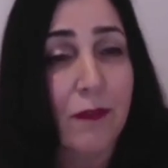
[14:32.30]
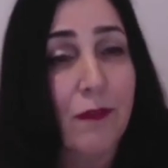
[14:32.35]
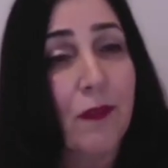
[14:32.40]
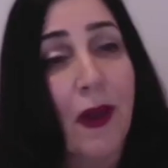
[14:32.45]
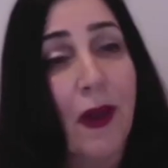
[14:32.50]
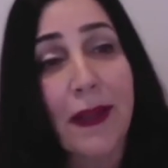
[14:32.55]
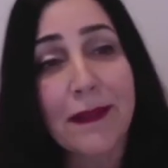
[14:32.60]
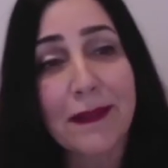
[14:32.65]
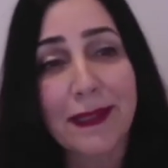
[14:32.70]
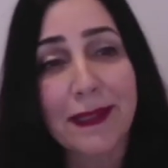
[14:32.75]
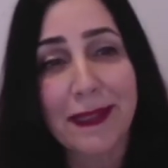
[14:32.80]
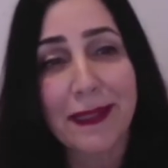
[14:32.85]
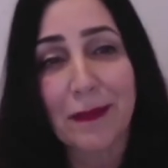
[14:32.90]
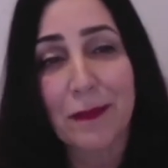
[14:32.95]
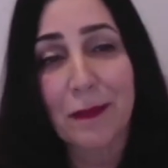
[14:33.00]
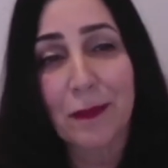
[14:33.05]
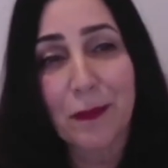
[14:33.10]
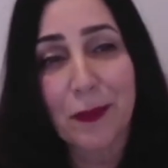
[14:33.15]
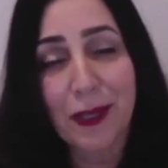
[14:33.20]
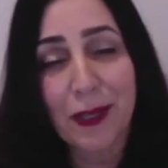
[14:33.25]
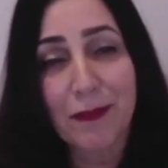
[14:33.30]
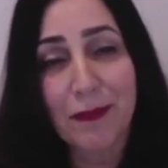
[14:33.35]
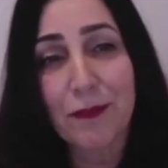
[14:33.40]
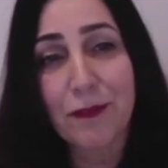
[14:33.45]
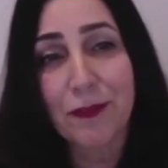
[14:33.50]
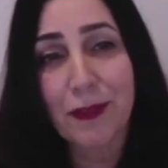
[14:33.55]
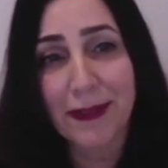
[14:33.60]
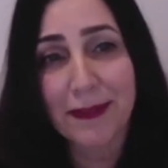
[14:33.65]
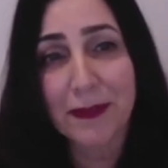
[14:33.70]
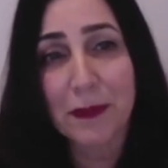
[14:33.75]
Finally, we have a
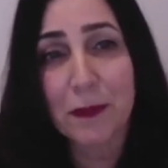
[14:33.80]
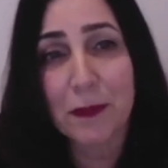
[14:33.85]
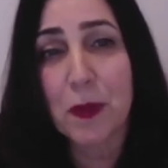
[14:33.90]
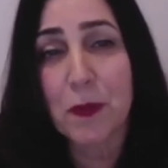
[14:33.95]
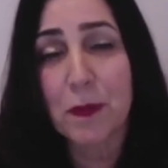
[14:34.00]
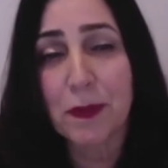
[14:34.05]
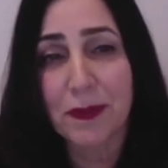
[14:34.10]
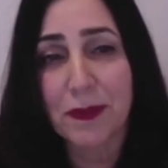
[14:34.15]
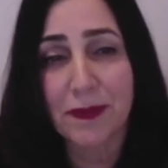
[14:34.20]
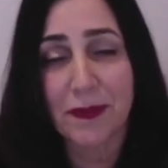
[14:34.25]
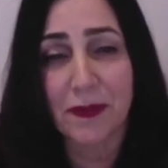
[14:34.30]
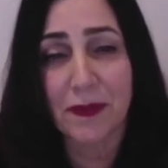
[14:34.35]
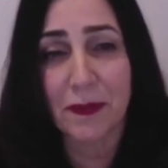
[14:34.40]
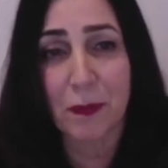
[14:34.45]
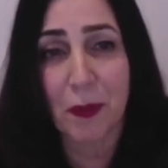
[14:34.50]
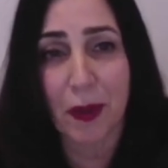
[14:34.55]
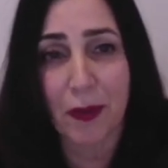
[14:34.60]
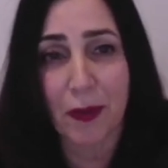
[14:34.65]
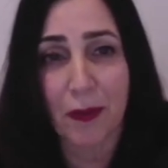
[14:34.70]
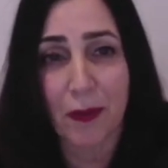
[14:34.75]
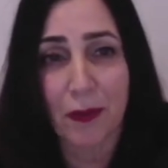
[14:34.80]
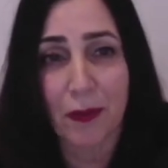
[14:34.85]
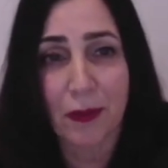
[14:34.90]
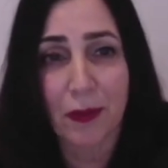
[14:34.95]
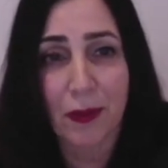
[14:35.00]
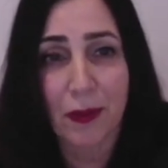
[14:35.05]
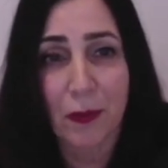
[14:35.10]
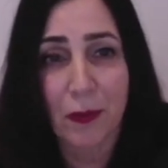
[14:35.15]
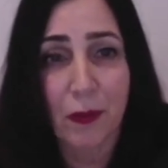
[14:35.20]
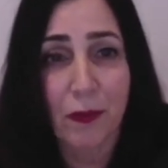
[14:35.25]
flexible business model
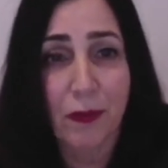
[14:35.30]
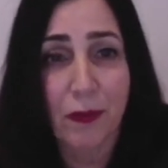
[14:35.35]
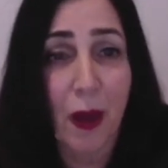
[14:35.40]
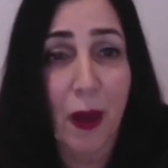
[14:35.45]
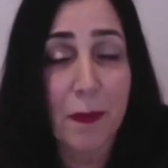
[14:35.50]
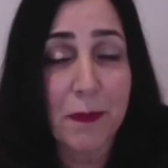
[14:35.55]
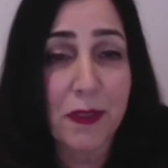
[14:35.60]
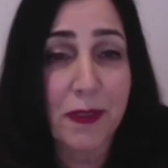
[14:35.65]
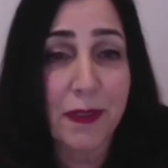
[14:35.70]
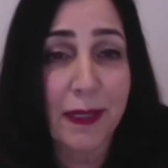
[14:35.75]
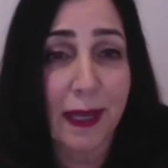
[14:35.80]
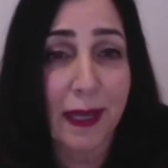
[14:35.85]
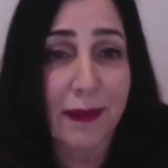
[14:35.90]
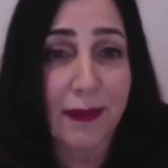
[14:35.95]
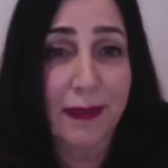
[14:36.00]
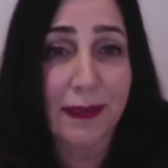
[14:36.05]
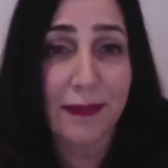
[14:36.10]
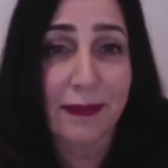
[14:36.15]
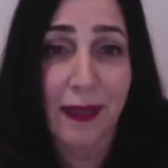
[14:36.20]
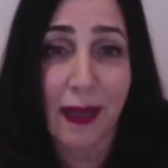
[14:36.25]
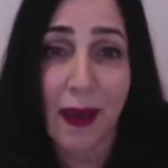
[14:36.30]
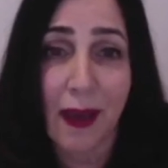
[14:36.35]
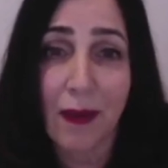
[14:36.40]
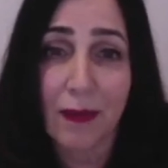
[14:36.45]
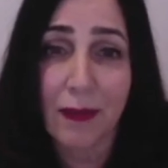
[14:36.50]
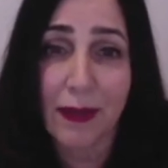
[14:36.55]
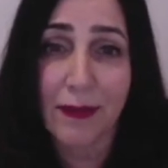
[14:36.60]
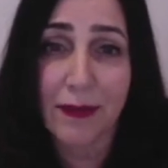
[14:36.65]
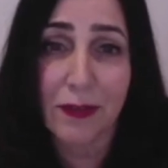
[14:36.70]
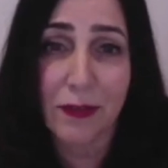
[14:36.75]
with optionality to
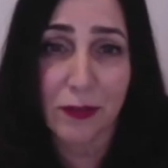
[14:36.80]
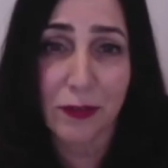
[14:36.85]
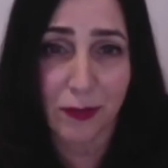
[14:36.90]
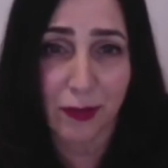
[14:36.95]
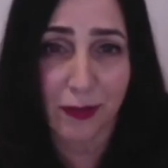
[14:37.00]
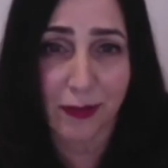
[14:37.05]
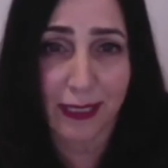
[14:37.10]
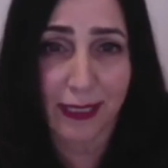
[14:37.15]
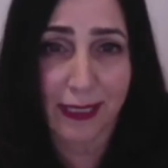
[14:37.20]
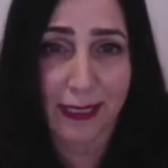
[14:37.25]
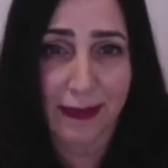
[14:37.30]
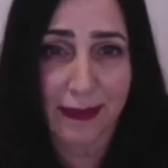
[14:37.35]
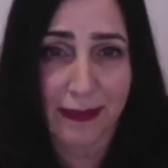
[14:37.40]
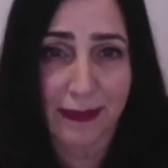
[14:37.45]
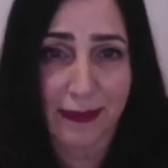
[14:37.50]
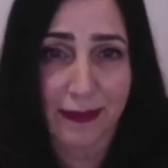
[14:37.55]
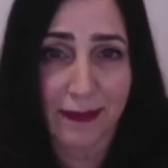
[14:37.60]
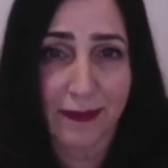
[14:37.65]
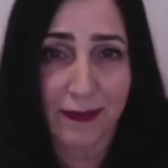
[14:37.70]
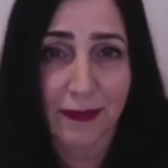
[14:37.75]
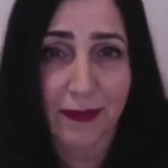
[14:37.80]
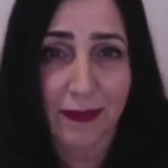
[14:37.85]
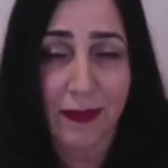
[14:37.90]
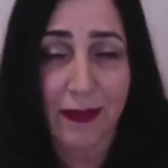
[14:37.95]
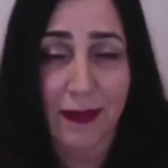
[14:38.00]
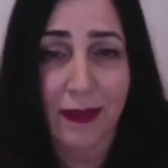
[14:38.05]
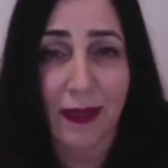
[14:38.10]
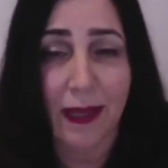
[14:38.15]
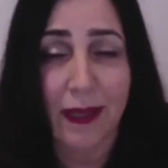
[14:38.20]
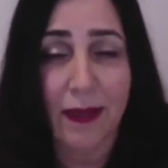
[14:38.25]
outlicense drug candidates
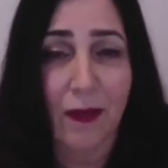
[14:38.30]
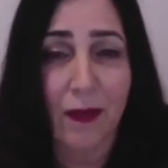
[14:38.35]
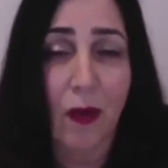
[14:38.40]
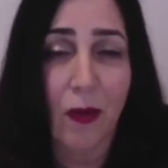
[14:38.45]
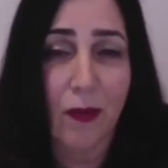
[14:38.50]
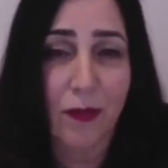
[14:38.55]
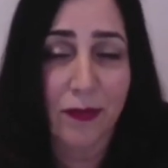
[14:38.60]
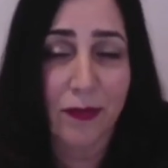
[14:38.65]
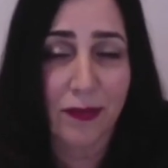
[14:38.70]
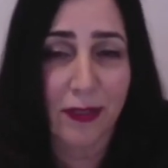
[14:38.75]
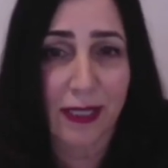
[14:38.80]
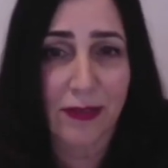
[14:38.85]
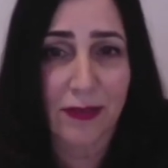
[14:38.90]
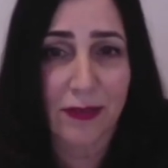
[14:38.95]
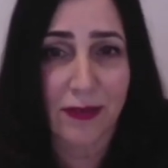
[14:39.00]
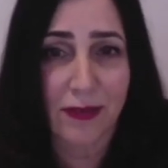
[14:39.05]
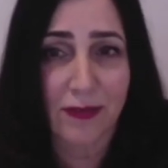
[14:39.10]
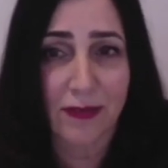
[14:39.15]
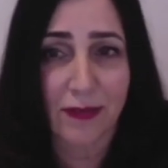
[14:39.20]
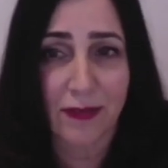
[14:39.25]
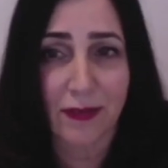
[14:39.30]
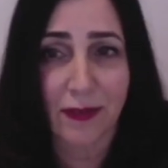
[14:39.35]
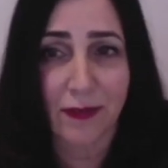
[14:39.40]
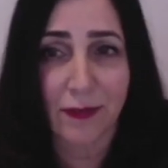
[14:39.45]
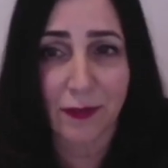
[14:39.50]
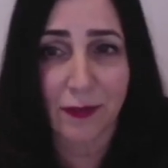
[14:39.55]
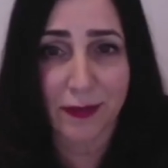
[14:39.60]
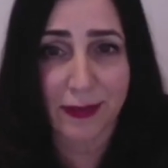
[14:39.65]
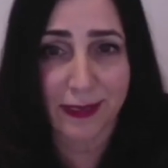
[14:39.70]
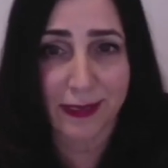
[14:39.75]
at all stages
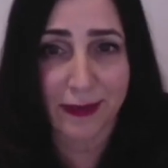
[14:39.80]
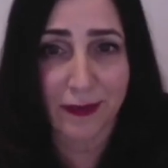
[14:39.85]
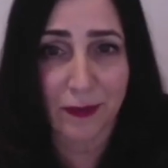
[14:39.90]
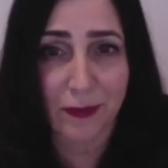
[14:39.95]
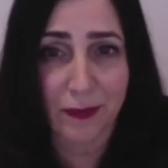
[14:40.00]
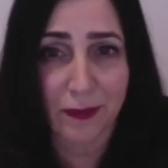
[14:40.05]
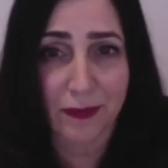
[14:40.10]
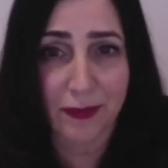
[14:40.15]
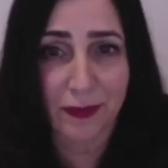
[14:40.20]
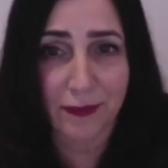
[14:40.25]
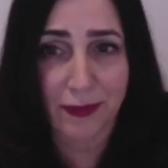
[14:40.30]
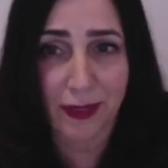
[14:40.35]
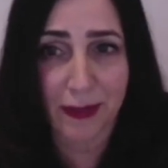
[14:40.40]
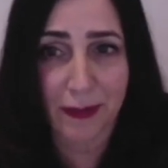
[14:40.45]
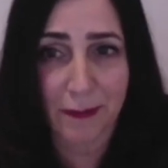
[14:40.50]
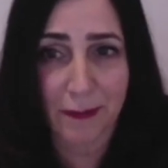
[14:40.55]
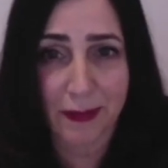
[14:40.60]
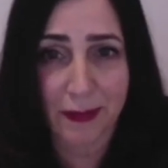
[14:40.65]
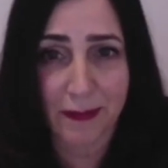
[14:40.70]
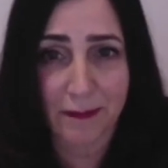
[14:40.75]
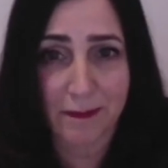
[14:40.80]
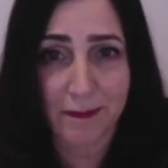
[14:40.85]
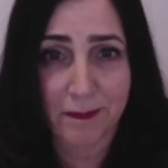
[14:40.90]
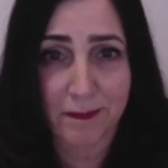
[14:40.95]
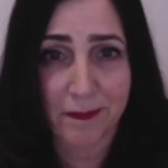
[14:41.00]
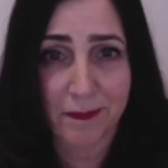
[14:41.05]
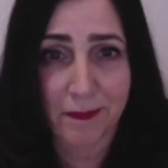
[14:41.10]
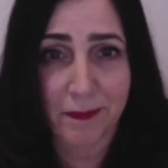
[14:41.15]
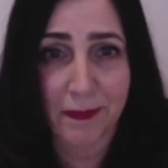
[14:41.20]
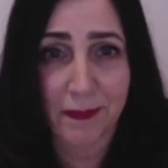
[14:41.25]
of clinical development.
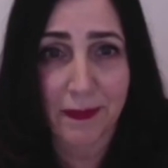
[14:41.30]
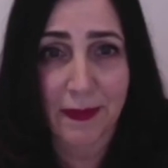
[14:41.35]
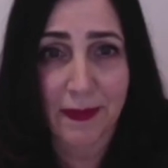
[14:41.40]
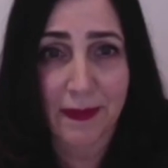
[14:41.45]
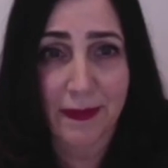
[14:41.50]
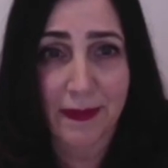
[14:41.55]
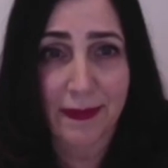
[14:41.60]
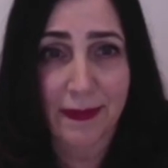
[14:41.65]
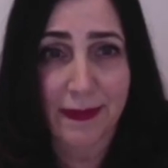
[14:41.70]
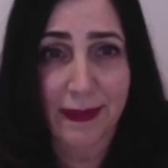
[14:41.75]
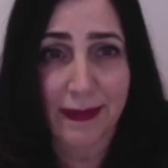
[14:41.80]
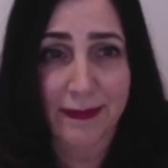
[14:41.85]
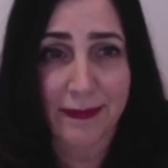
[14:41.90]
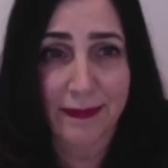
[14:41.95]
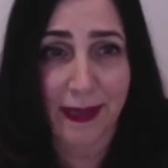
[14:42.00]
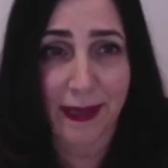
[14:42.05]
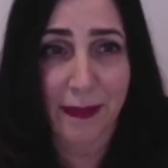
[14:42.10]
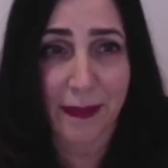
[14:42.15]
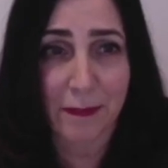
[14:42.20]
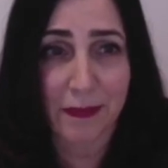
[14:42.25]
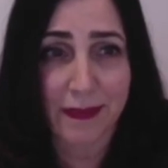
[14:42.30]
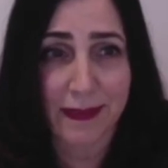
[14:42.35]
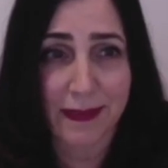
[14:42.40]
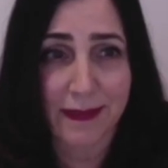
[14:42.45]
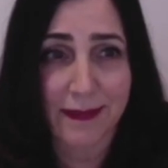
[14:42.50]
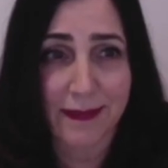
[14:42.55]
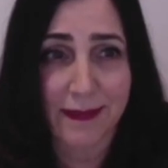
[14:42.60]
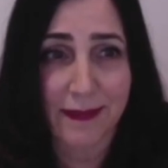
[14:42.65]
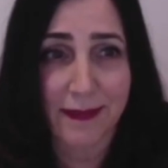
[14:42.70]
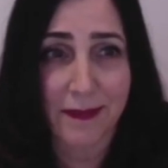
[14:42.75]
Next slide,
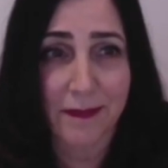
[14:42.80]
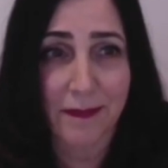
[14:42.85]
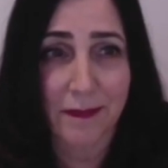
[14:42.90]
please.